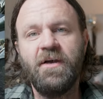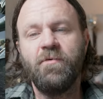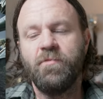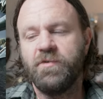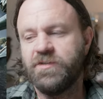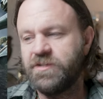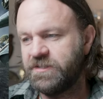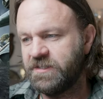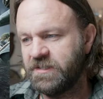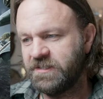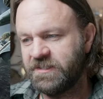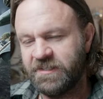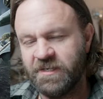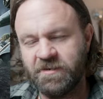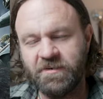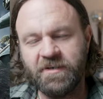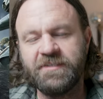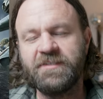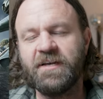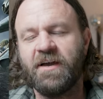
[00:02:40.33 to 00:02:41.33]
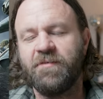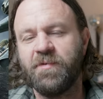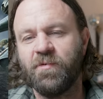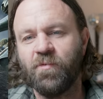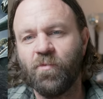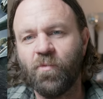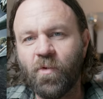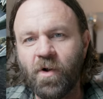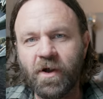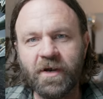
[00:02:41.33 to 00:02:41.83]
which is a series I've
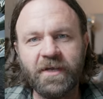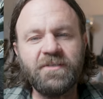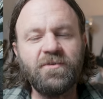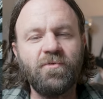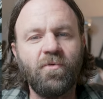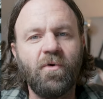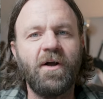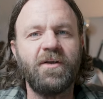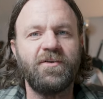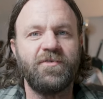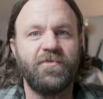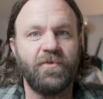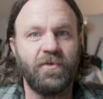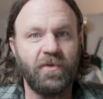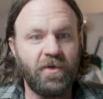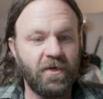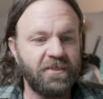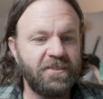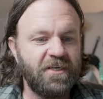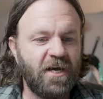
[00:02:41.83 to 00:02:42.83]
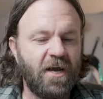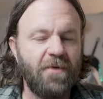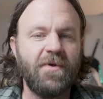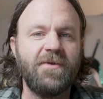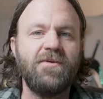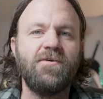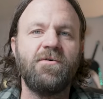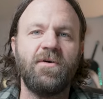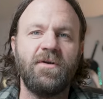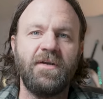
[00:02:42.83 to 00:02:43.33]
been wanting to watch for a long time. I
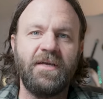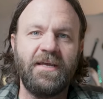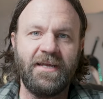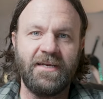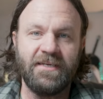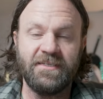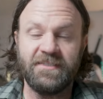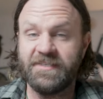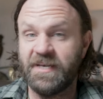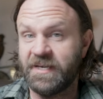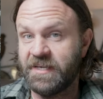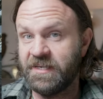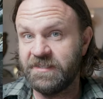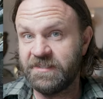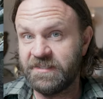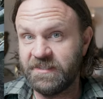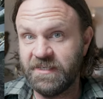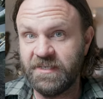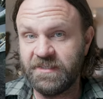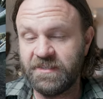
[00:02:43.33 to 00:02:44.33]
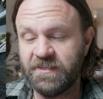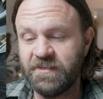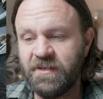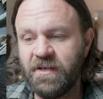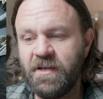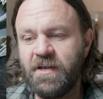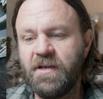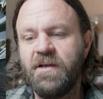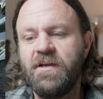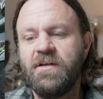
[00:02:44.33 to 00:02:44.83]
know it hit its second season,
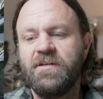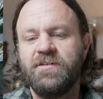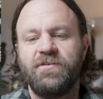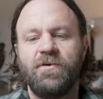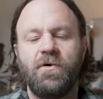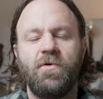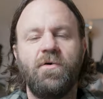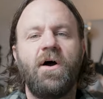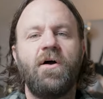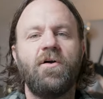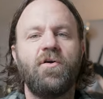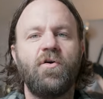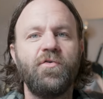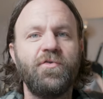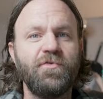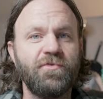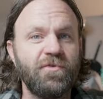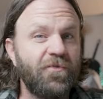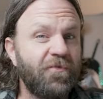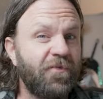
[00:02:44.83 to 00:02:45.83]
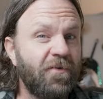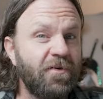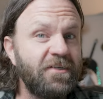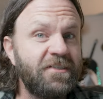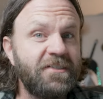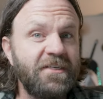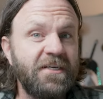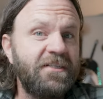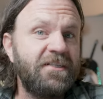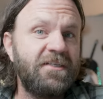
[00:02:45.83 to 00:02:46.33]
so I'll go through the
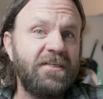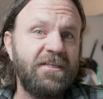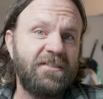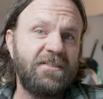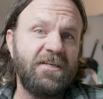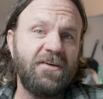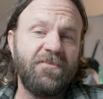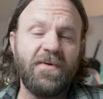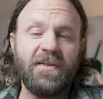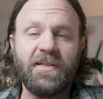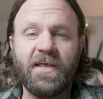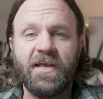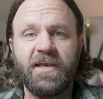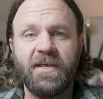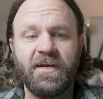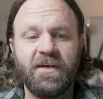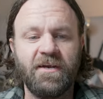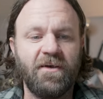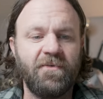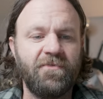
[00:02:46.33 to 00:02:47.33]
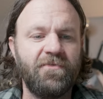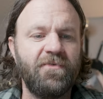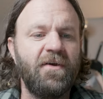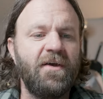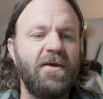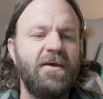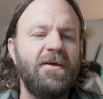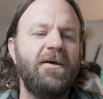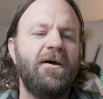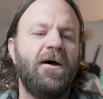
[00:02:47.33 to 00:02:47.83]
first season and see if I like it enough.
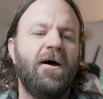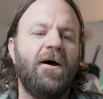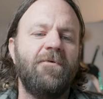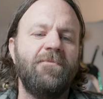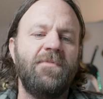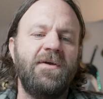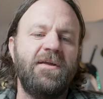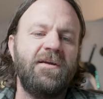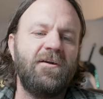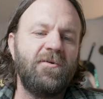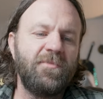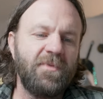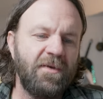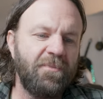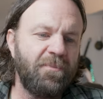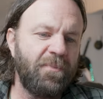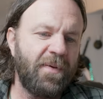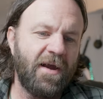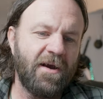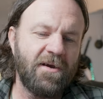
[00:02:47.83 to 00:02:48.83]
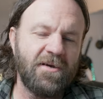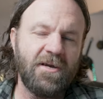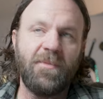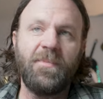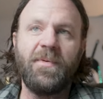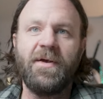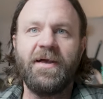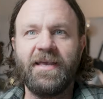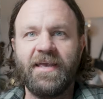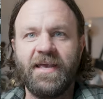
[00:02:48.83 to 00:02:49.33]
Um, and it'll be paired
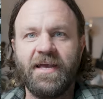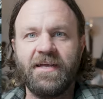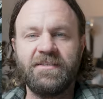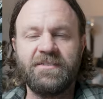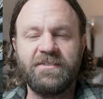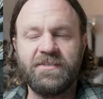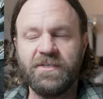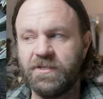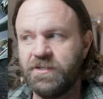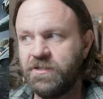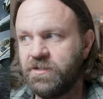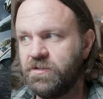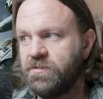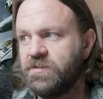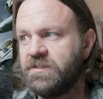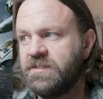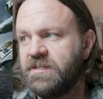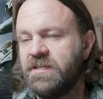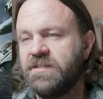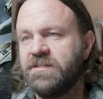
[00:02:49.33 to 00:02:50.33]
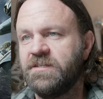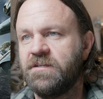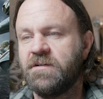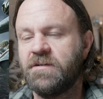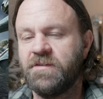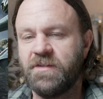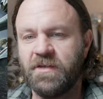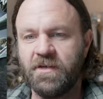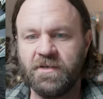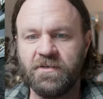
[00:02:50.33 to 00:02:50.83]
up against the new season
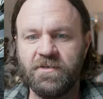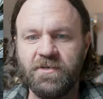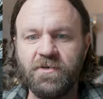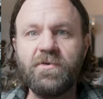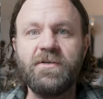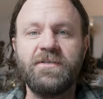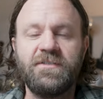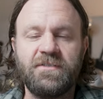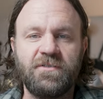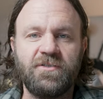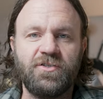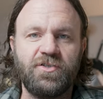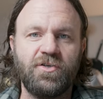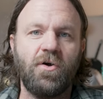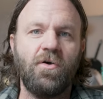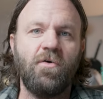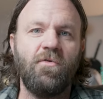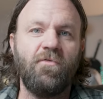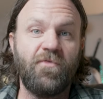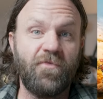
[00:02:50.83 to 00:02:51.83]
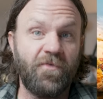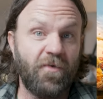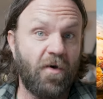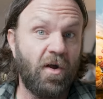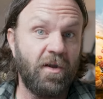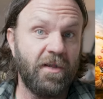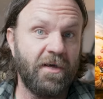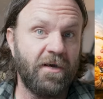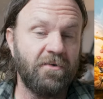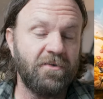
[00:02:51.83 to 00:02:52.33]
or the newest show,
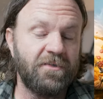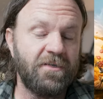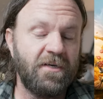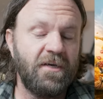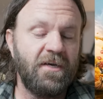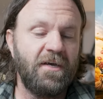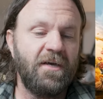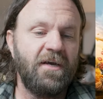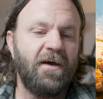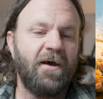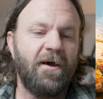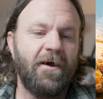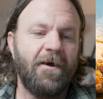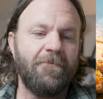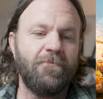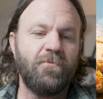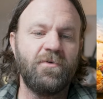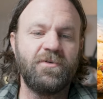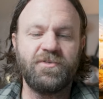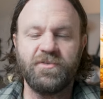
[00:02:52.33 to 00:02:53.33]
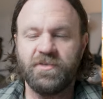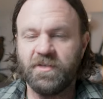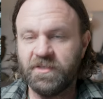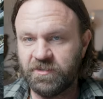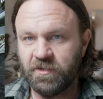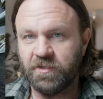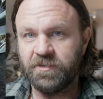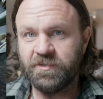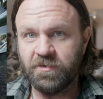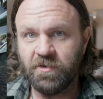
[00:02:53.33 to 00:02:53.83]
Fallout. Um, which
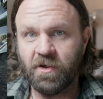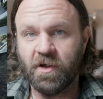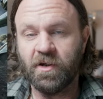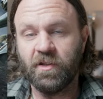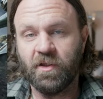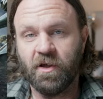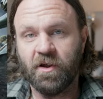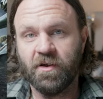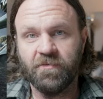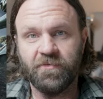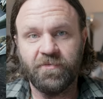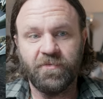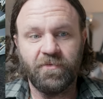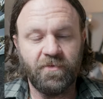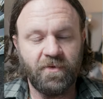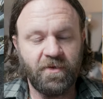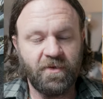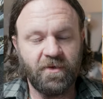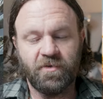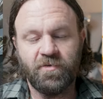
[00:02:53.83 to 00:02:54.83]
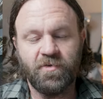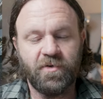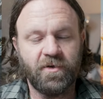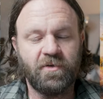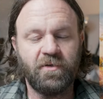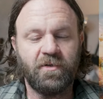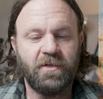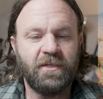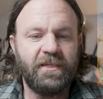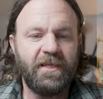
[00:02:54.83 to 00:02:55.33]
has also got a lot of uh,
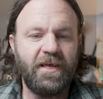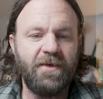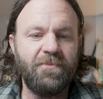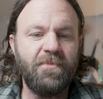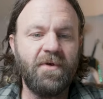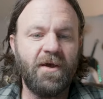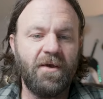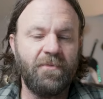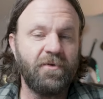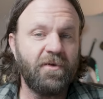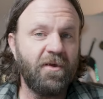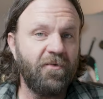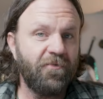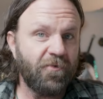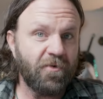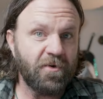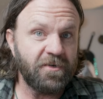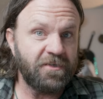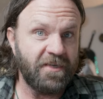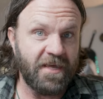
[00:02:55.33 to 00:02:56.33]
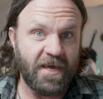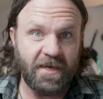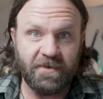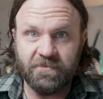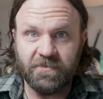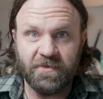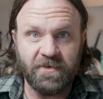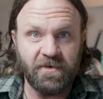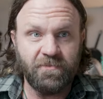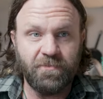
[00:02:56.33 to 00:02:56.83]
critical acclaim. I'm looking forward to that.
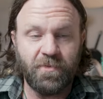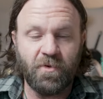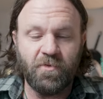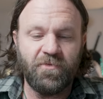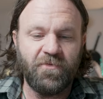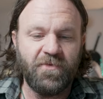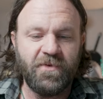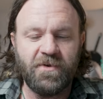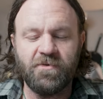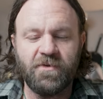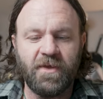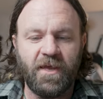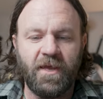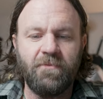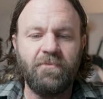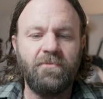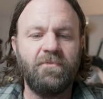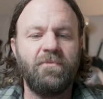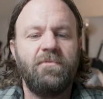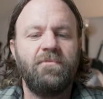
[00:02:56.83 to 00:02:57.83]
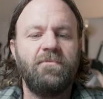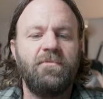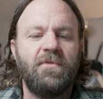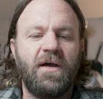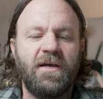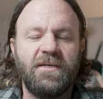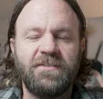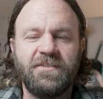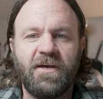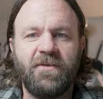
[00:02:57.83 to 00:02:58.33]
They're both video game
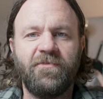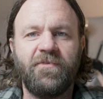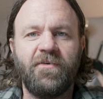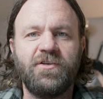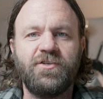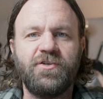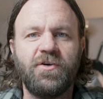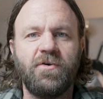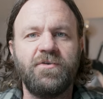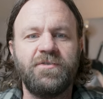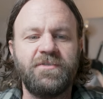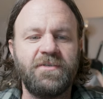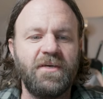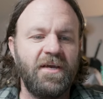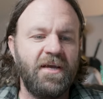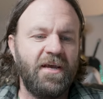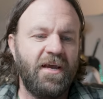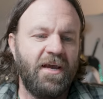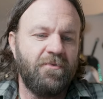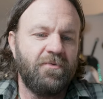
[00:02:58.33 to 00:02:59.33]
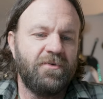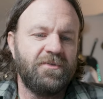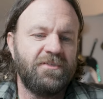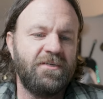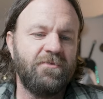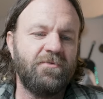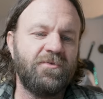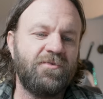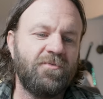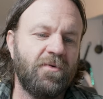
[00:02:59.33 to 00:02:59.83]
uh, sci fi shows, and we'll
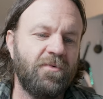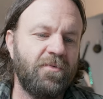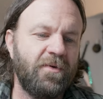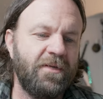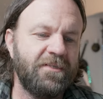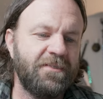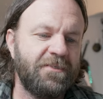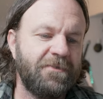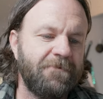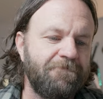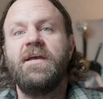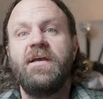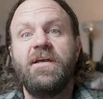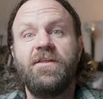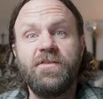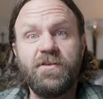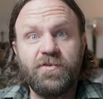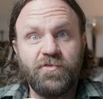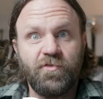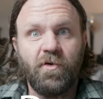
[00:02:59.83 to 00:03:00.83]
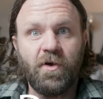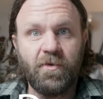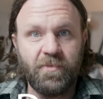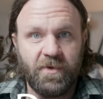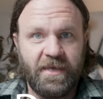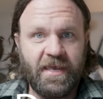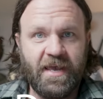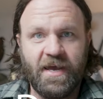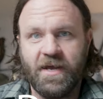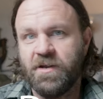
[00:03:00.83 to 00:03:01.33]
see which one wins. In the drama
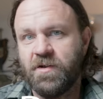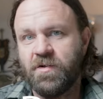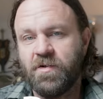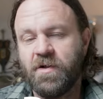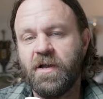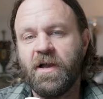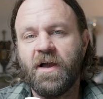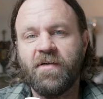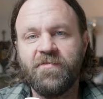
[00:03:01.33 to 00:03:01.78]
category,